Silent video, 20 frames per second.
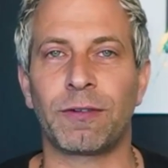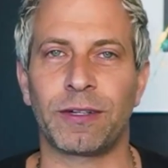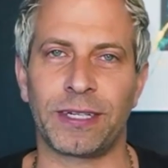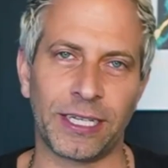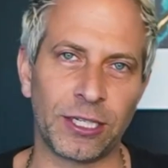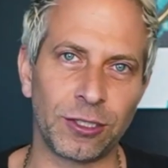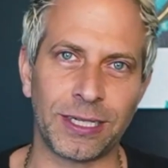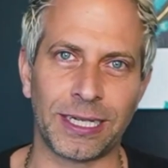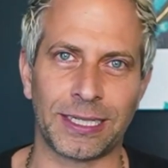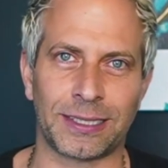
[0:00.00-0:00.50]
The
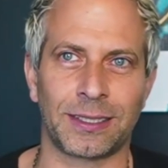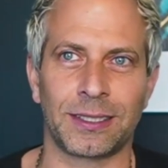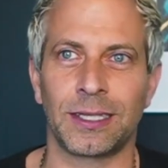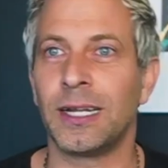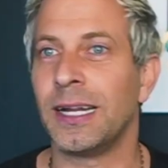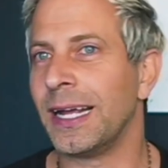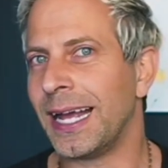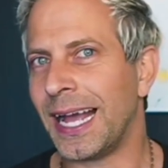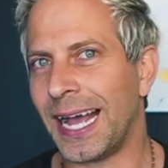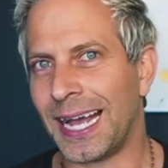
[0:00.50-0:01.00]
internet
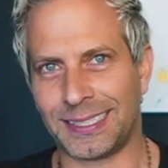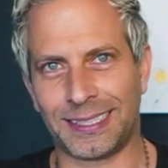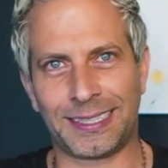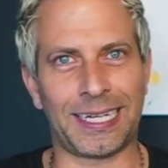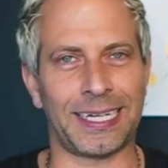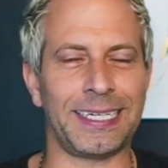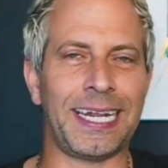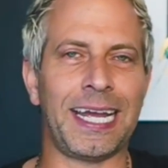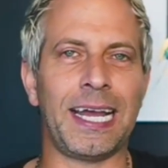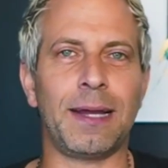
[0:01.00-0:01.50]
has
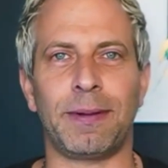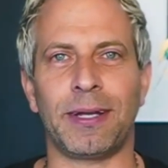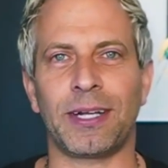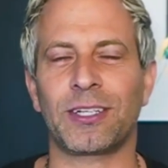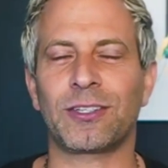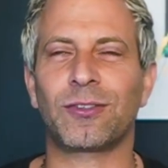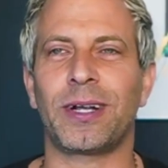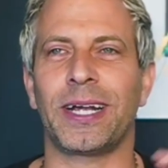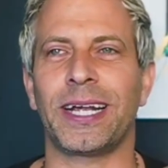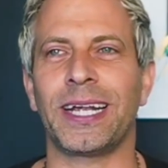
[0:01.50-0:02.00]

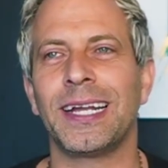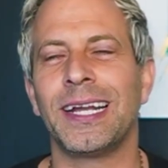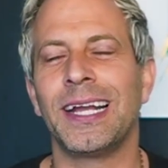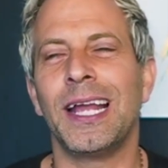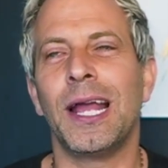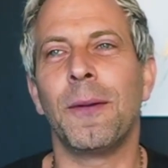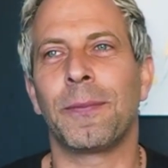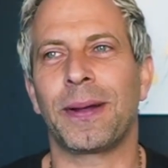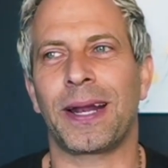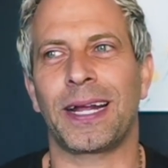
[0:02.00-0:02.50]
dynamics, right?
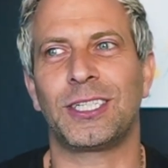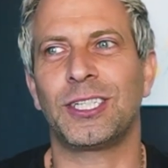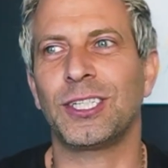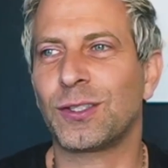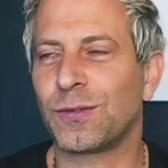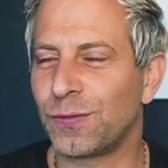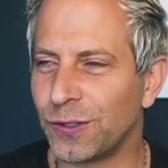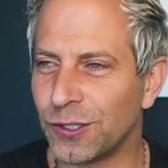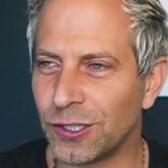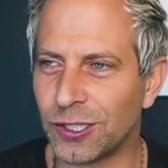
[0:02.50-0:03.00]
But I
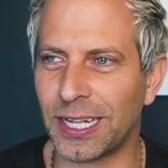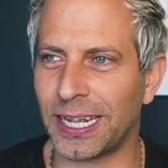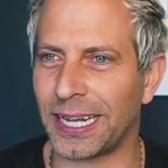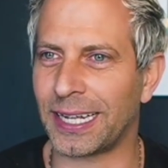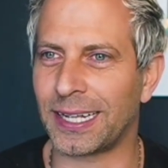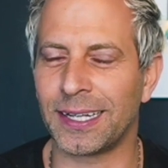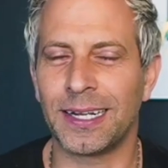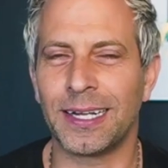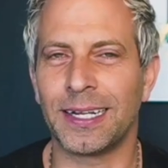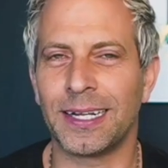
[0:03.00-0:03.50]
just feel
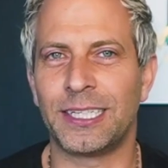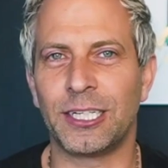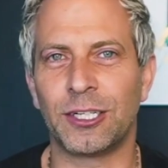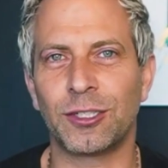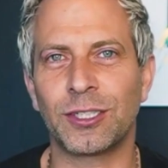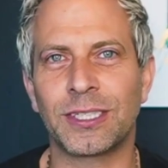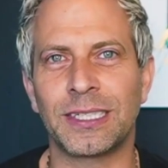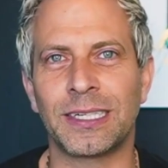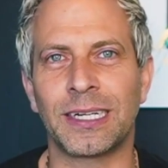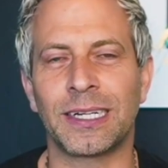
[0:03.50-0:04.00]
like there
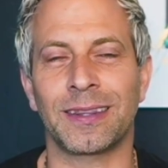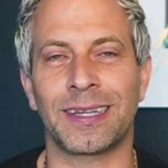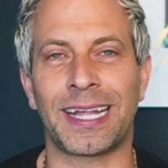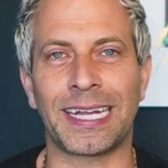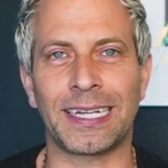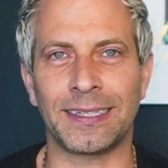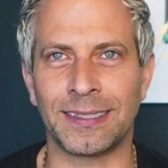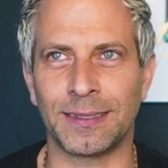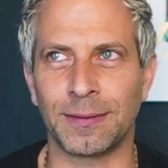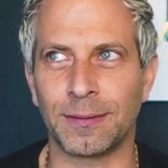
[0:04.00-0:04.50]
is an
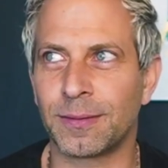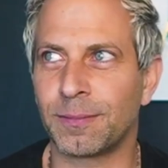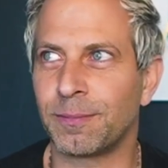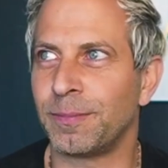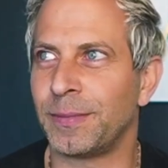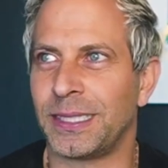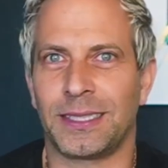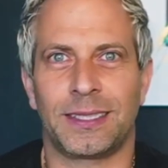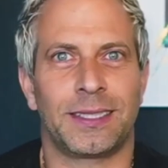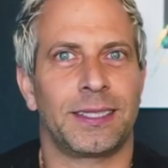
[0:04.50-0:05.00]

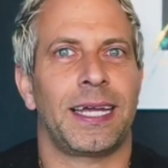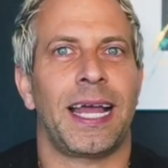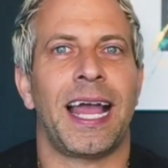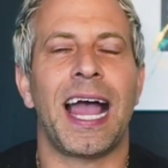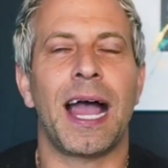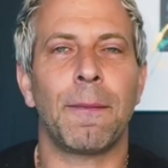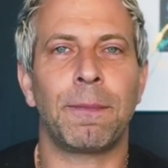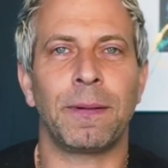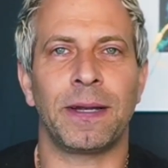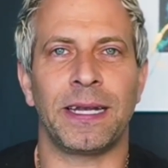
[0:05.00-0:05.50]
enlightenment
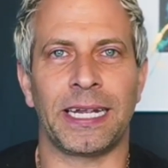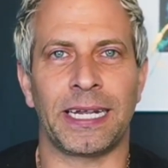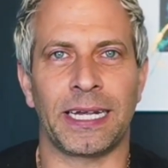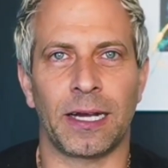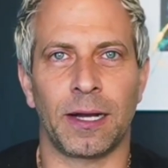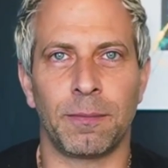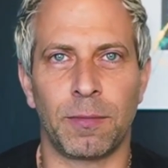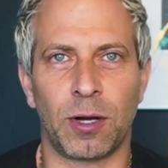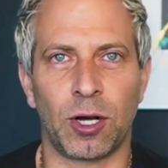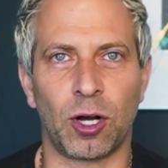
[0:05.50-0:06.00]
happening
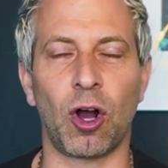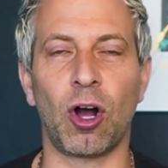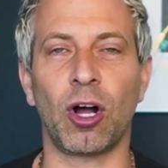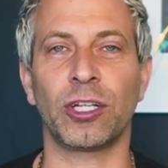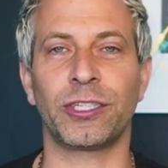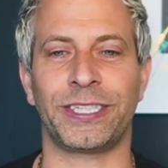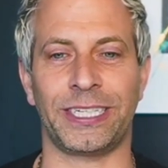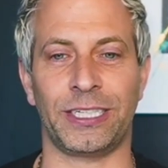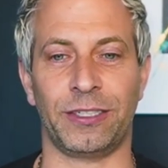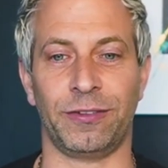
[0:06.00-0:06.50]
among all
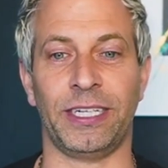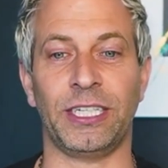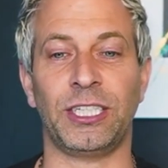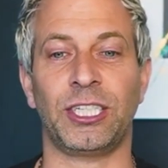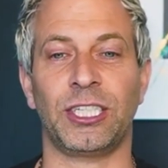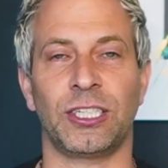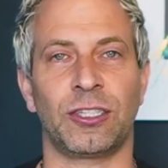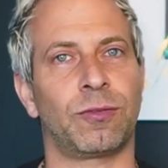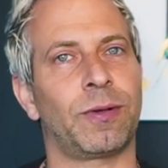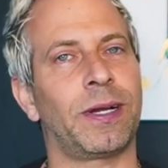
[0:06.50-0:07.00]

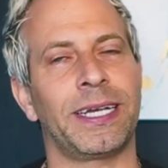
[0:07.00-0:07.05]
generations right